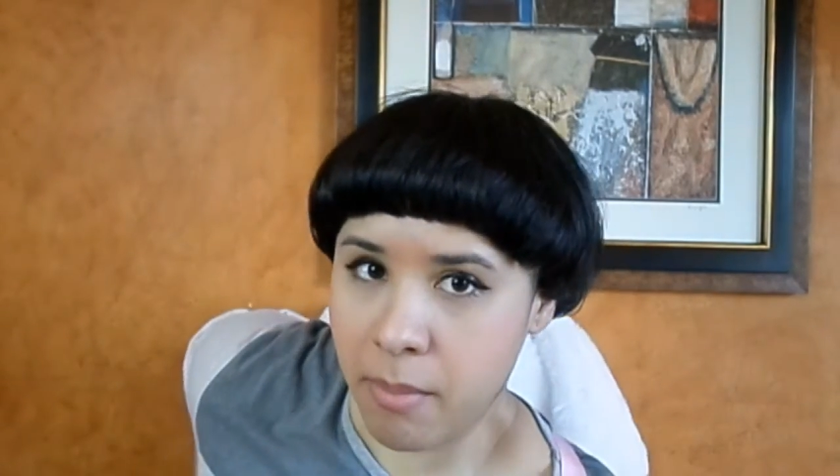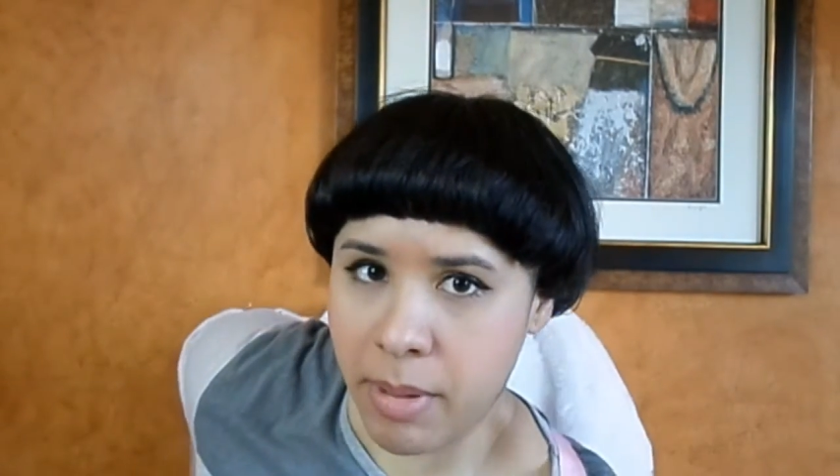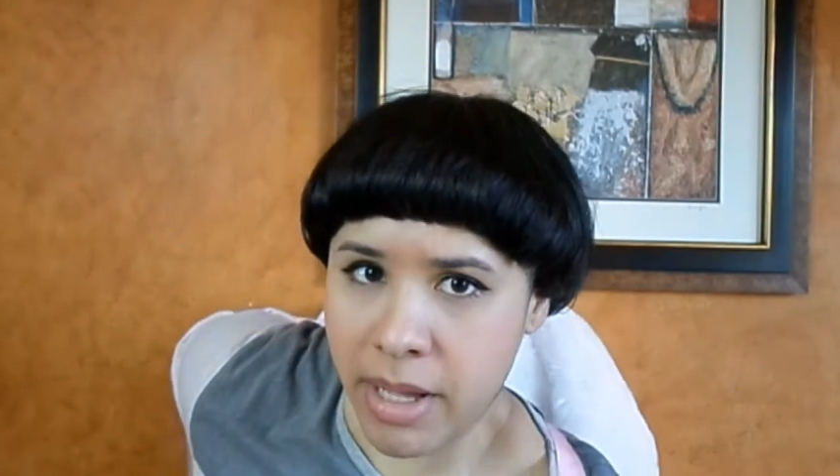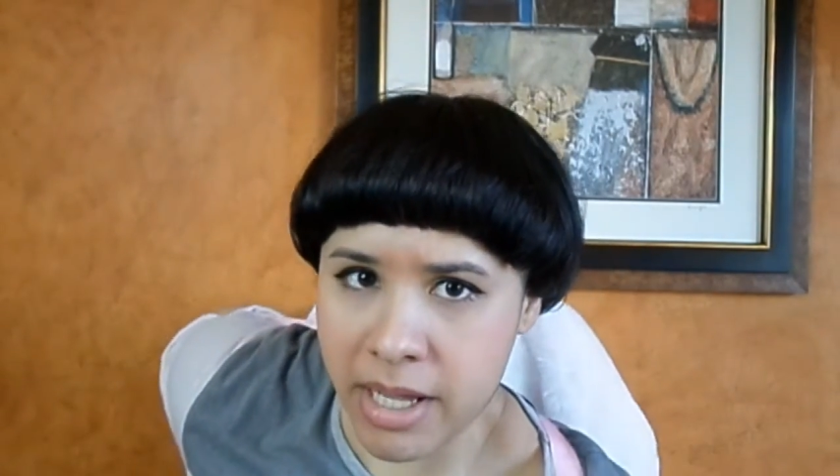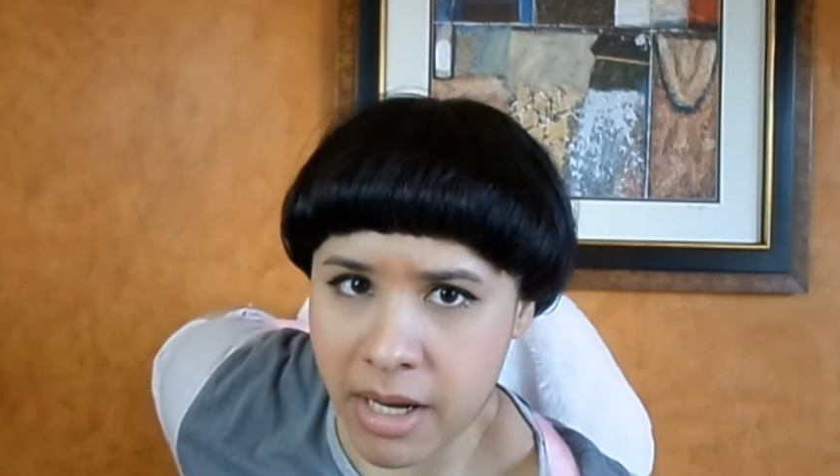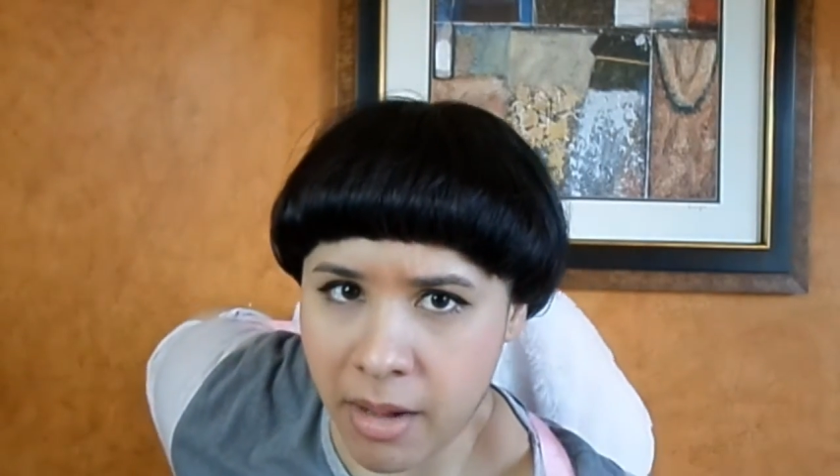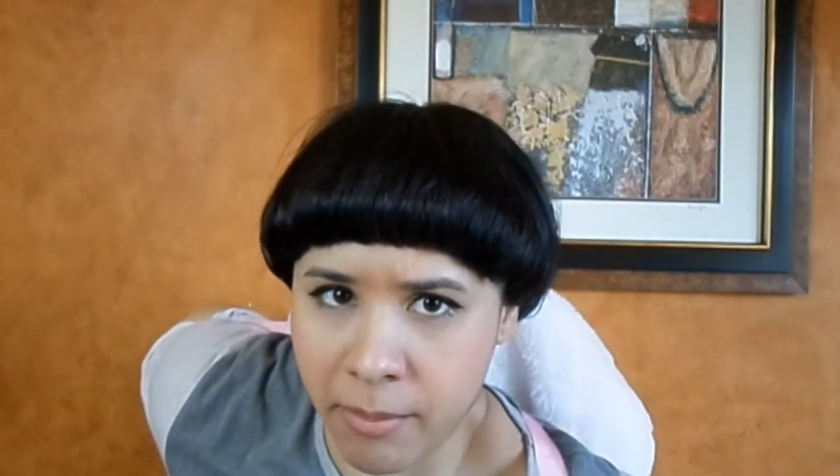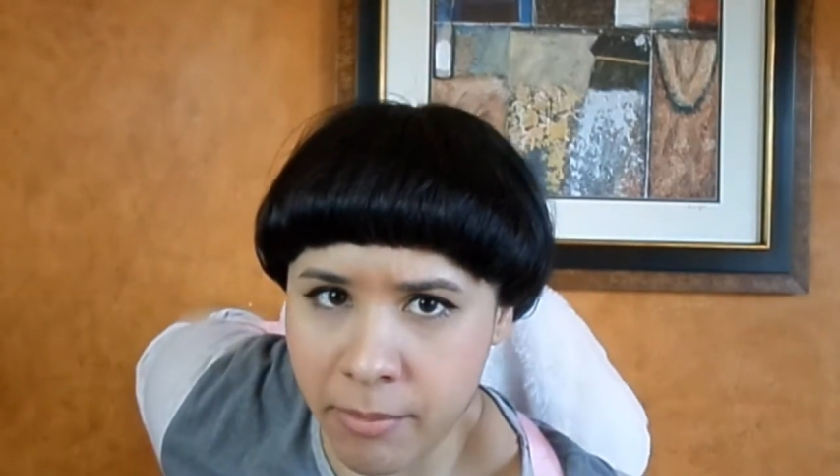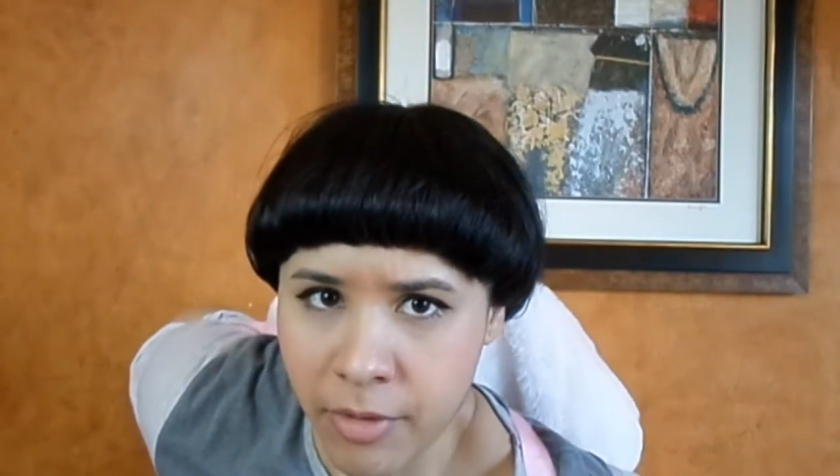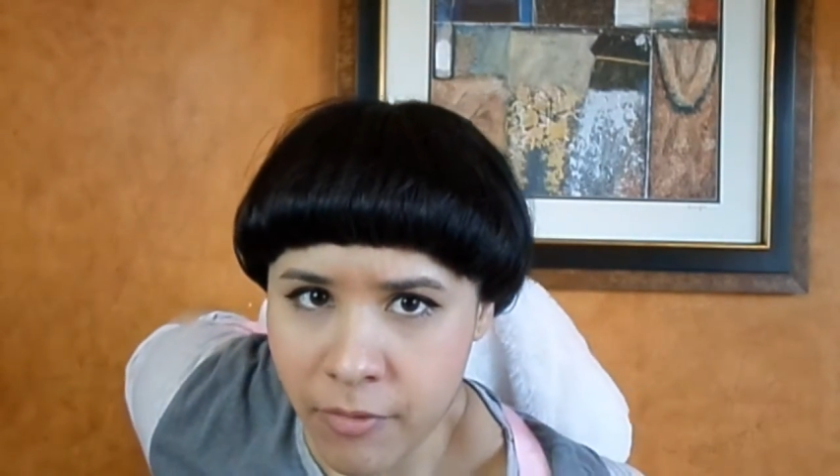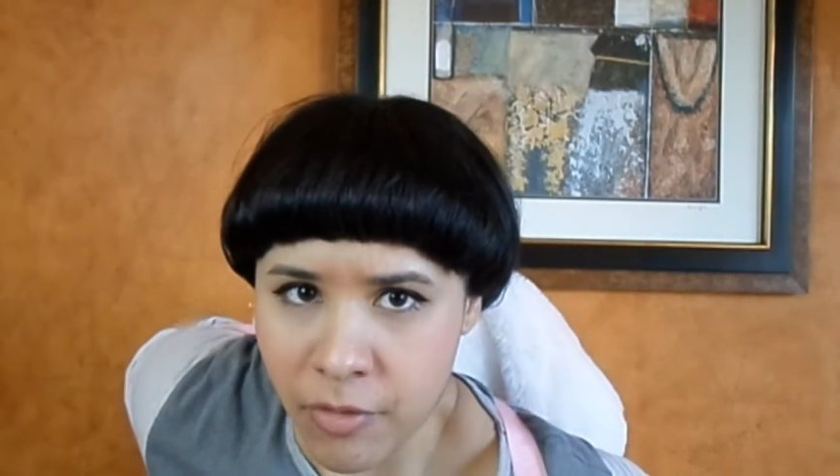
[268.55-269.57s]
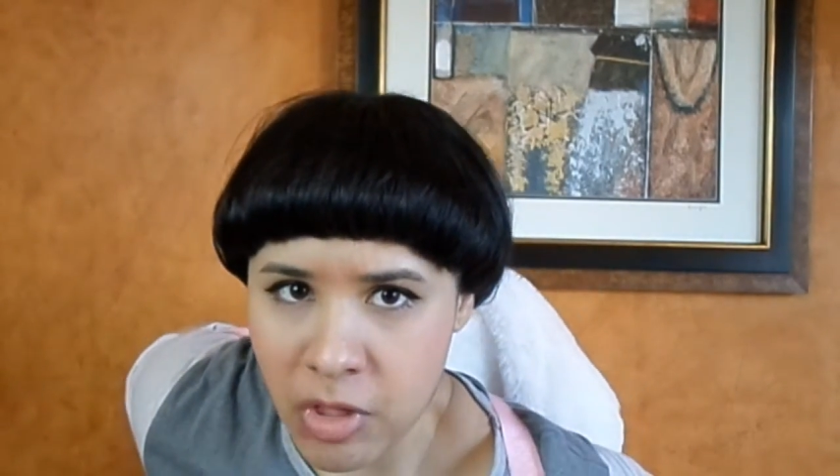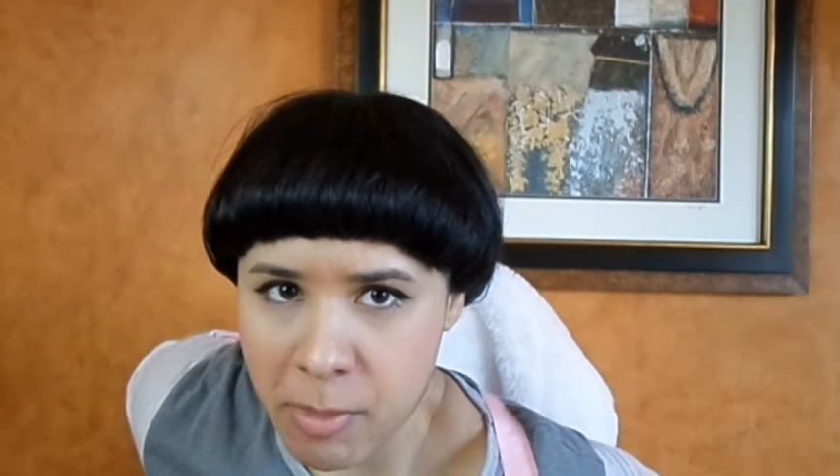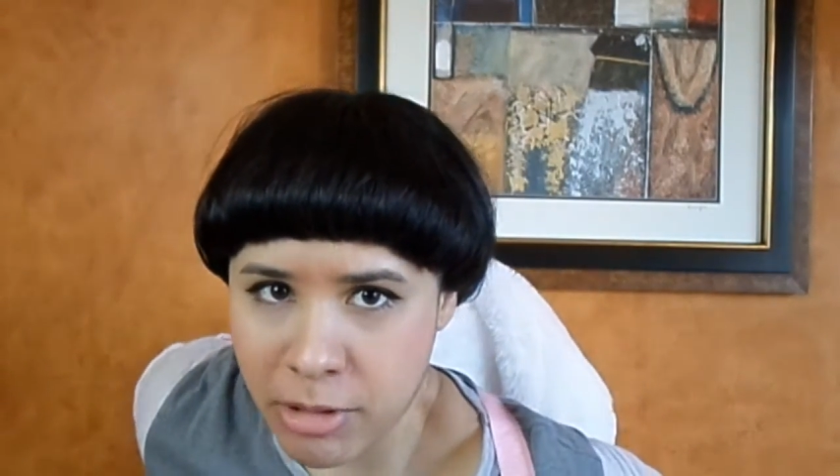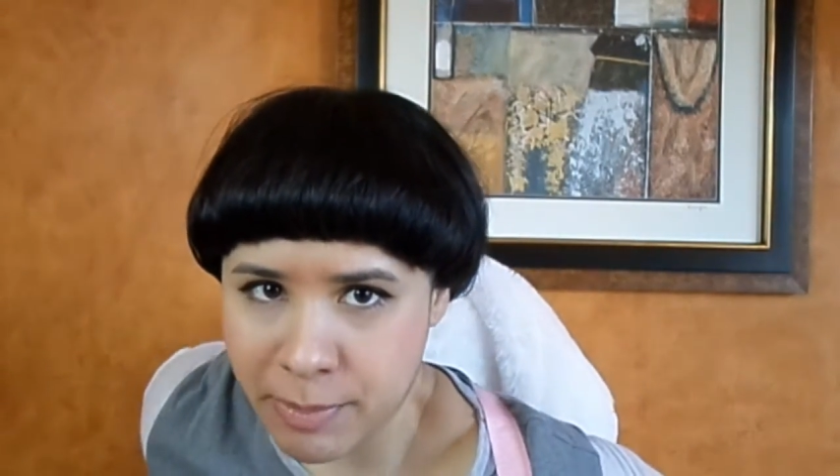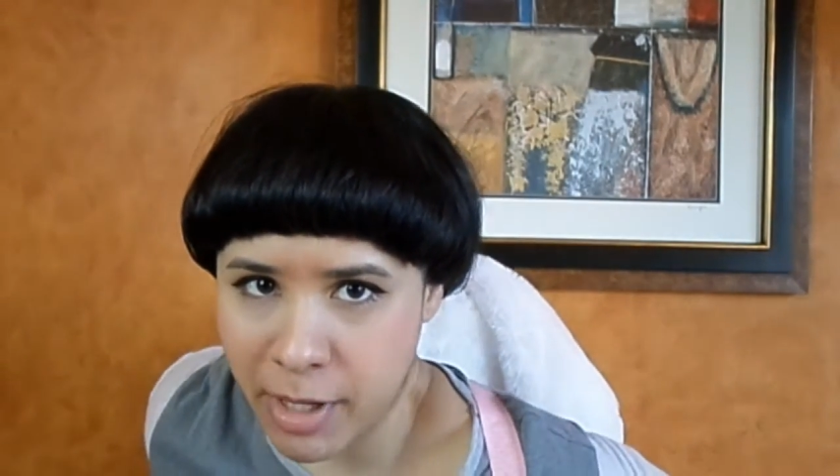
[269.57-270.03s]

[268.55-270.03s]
but for the most